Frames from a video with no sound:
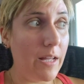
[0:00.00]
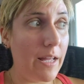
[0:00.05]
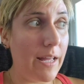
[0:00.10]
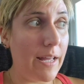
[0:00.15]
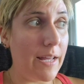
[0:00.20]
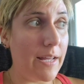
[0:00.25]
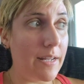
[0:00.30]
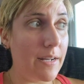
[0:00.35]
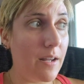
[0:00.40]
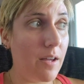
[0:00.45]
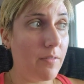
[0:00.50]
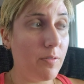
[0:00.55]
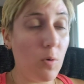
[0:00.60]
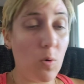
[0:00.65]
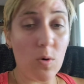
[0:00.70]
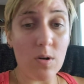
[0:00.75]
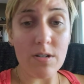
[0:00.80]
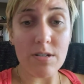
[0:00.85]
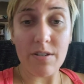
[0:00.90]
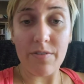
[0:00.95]
And of
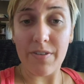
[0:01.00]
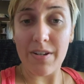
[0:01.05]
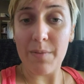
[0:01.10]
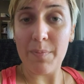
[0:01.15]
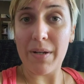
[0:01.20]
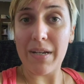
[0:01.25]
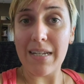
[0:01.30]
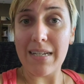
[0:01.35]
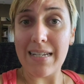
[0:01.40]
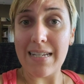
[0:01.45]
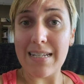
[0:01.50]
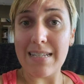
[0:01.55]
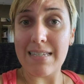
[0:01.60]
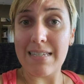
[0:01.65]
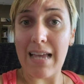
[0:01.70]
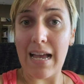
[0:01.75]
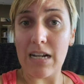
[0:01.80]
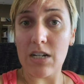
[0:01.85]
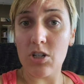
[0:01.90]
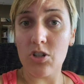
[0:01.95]
course, if anybody
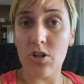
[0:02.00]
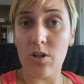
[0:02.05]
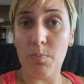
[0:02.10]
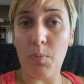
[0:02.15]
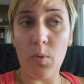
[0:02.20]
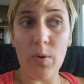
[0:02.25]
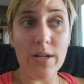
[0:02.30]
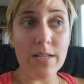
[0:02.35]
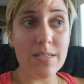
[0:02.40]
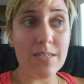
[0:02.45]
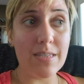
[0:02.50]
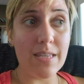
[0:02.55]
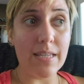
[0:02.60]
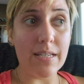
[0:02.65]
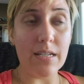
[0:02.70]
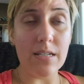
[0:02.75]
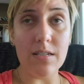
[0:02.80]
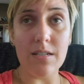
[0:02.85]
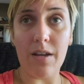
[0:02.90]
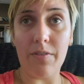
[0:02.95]
needs extra points, they
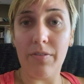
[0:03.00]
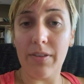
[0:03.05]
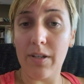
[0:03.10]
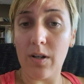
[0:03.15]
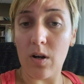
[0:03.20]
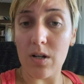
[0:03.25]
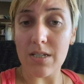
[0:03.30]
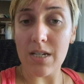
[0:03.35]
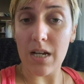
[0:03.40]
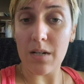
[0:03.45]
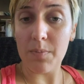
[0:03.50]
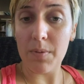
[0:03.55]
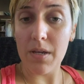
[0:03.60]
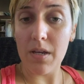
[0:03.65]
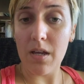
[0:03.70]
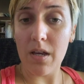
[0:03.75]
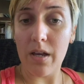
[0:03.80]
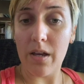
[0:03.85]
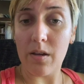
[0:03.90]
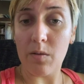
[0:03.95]
can definitely contact
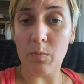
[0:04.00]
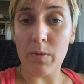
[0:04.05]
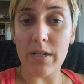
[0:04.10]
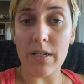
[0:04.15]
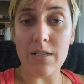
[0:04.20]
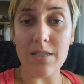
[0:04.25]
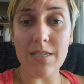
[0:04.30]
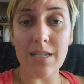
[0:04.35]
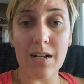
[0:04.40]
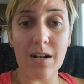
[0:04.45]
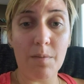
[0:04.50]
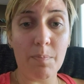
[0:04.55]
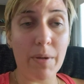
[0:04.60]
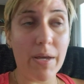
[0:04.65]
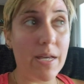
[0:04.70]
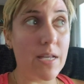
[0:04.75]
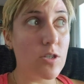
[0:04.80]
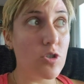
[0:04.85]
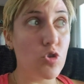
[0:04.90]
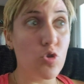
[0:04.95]
me and we can set up
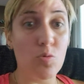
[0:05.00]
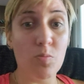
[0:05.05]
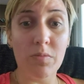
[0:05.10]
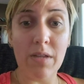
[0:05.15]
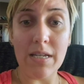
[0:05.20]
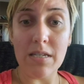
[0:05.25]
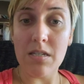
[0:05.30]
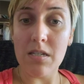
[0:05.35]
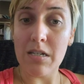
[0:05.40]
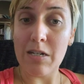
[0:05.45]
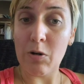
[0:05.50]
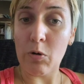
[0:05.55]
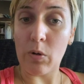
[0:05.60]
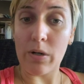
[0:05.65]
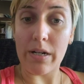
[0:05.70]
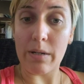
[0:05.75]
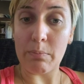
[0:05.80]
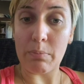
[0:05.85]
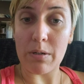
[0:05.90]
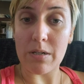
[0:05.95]
a Zoom lesson or
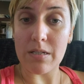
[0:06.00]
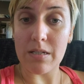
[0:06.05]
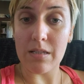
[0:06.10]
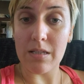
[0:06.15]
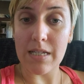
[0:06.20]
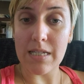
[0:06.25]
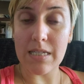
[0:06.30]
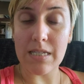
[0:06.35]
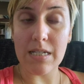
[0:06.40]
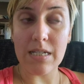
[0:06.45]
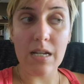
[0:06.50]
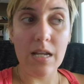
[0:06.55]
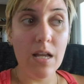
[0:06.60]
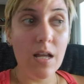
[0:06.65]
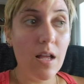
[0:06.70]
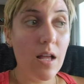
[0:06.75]
an in-person lesson.